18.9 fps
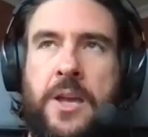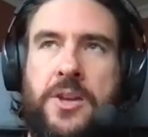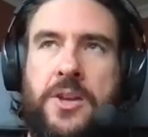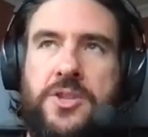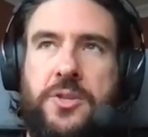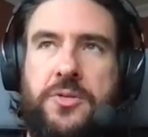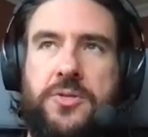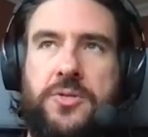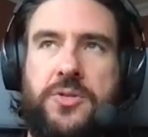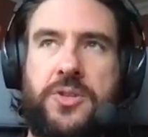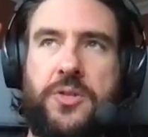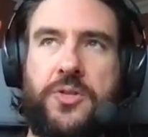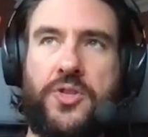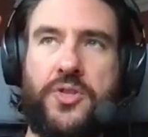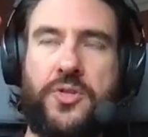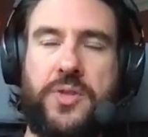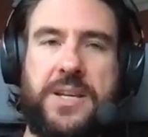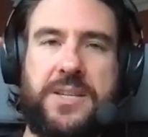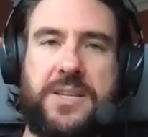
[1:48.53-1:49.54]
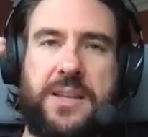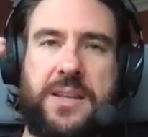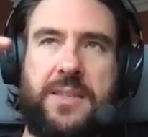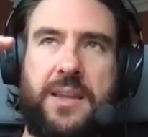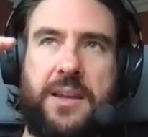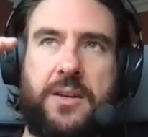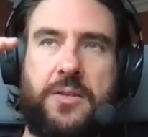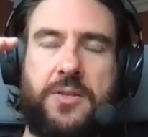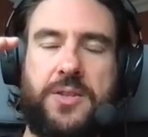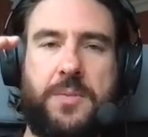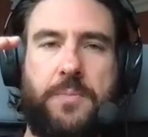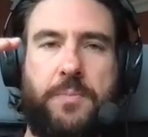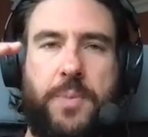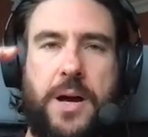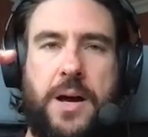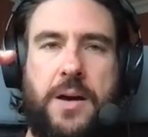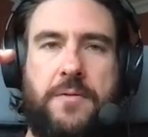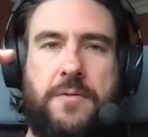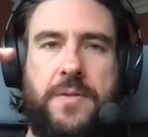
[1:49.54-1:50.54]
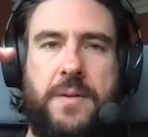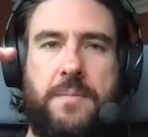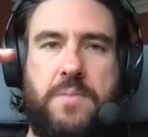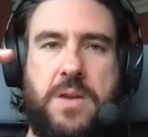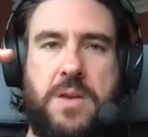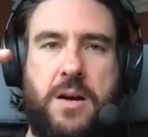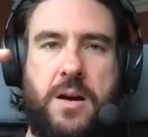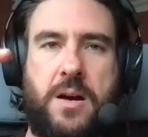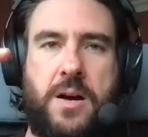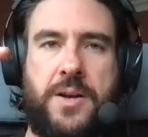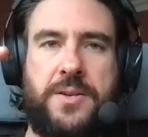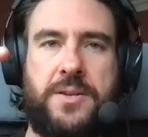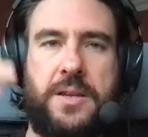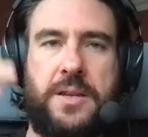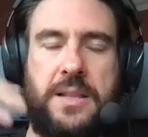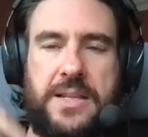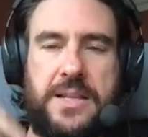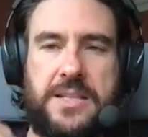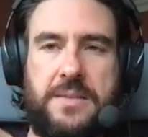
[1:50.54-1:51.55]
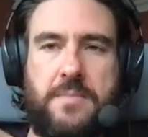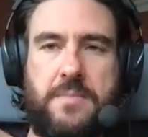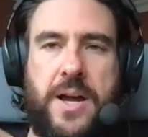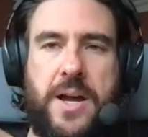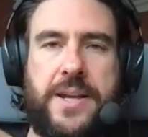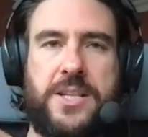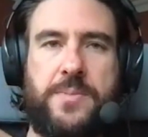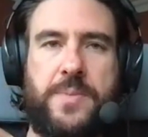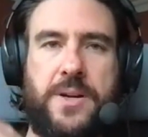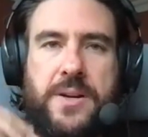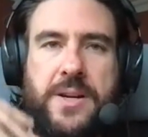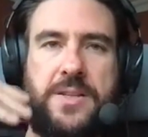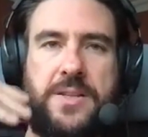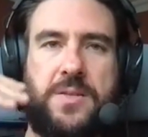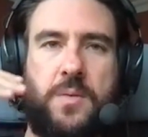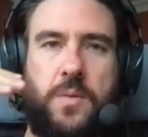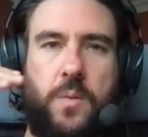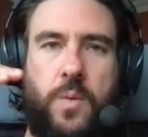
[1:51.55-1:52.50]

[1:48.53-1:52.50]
So TRIZ, I think, goes above and beyond, at least in my experience,